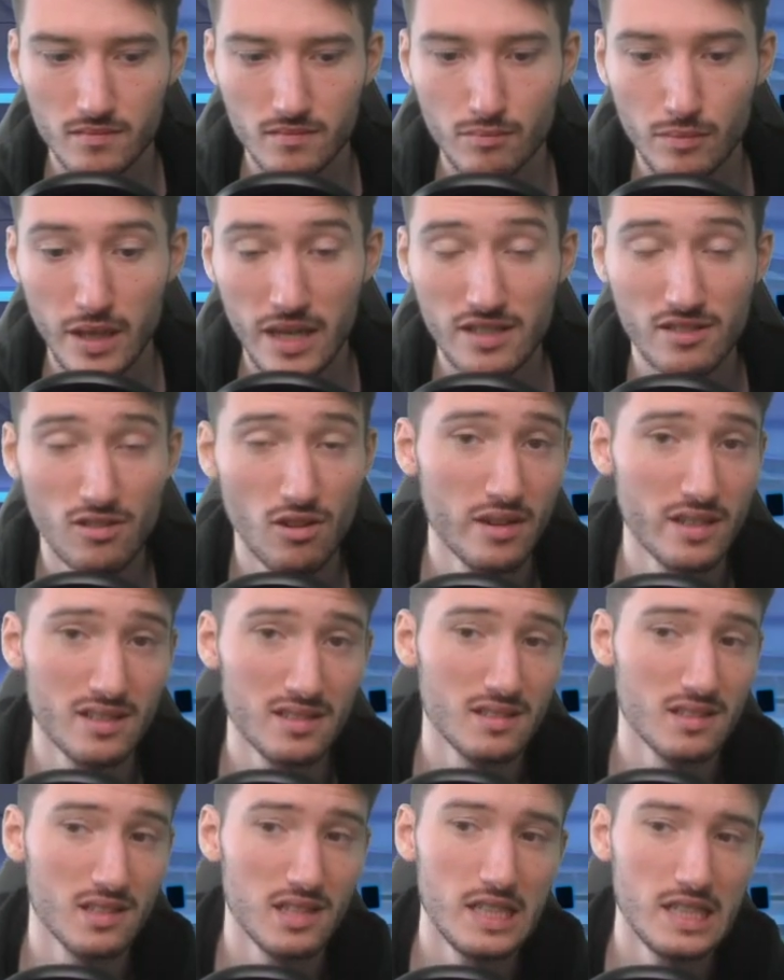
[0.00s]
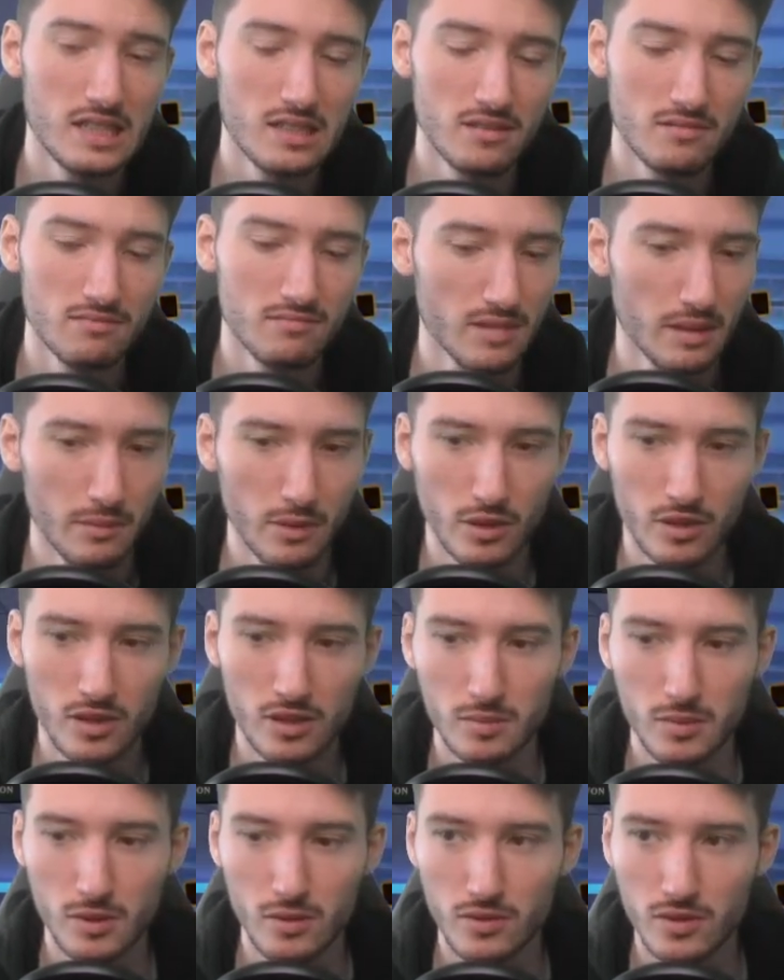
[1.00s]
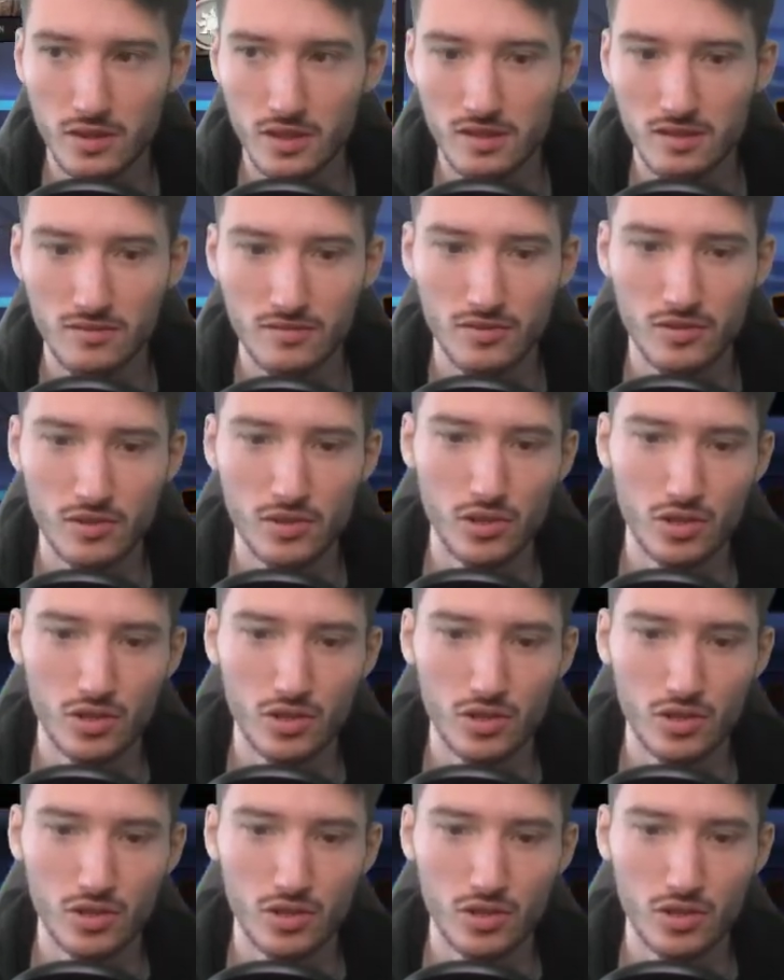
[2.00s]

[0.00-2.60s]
But as long as it's legal, I'm gonna abuse it for